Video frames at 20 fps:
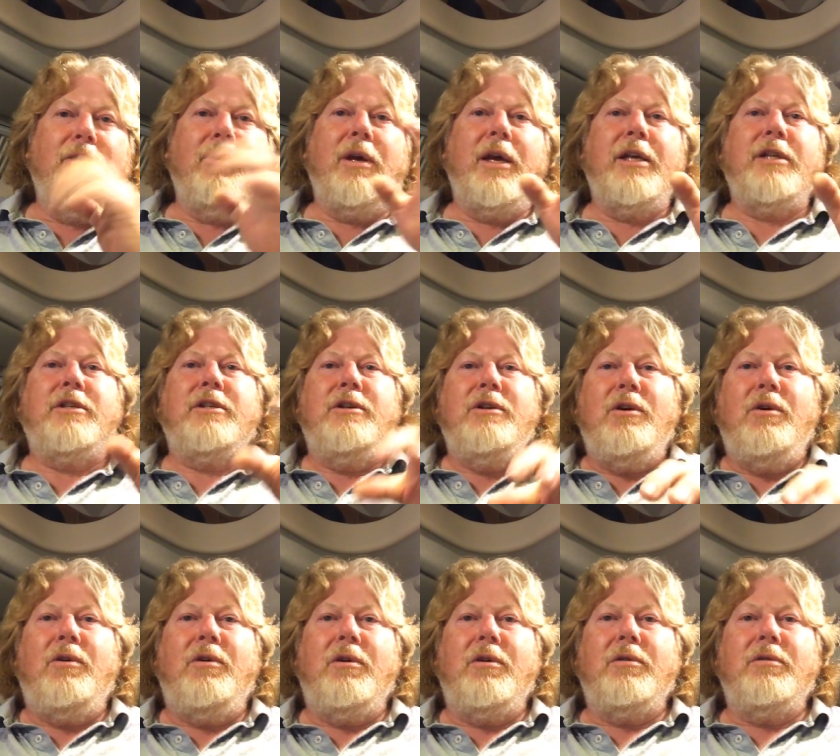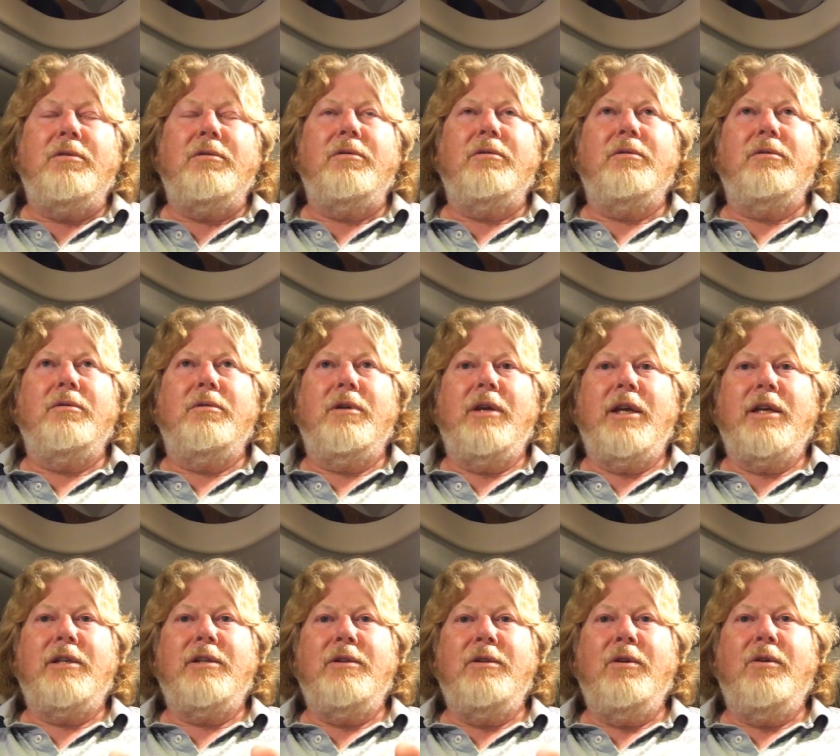it's
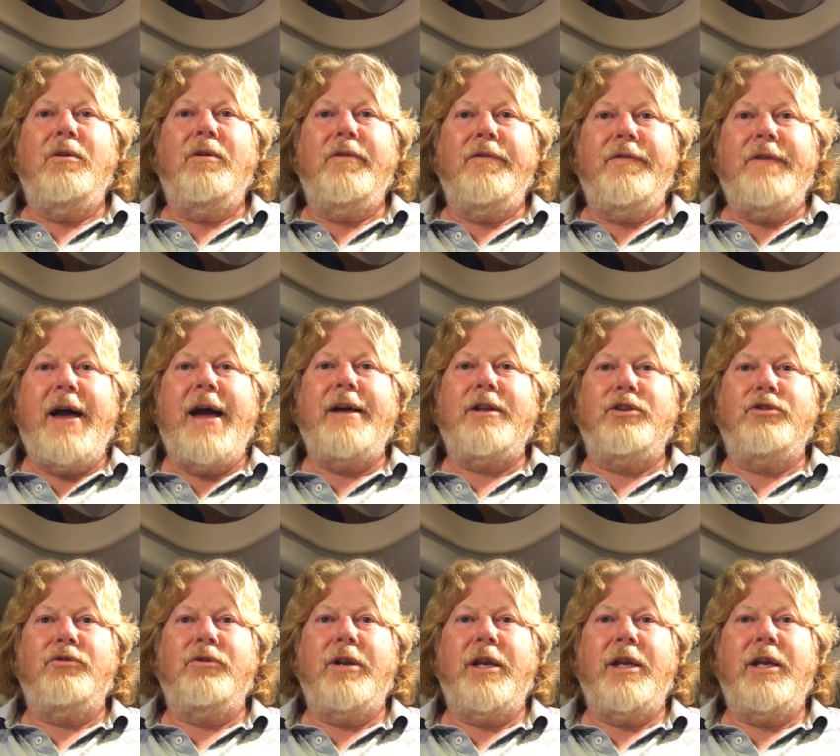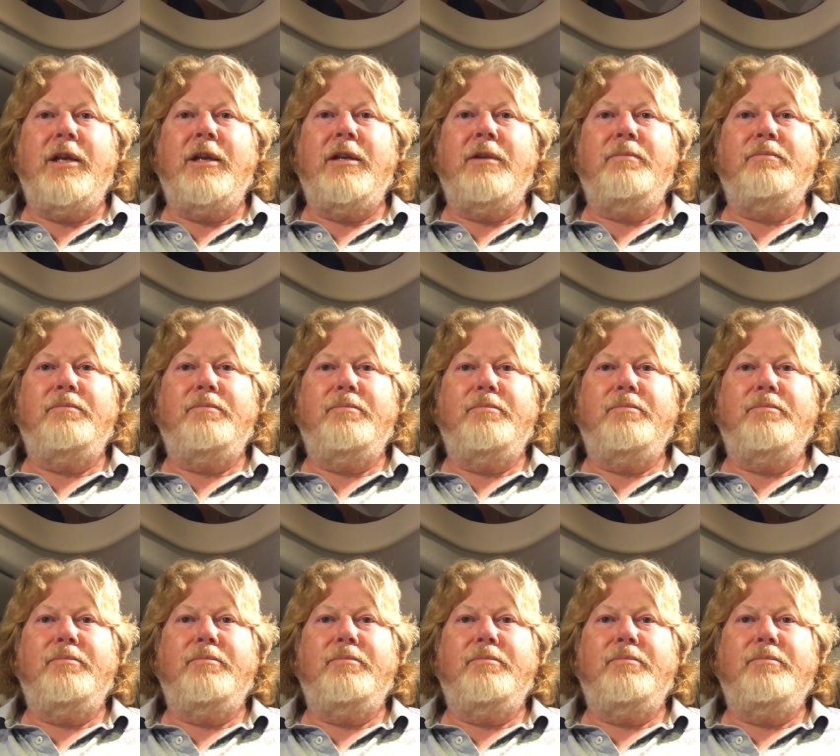not a factory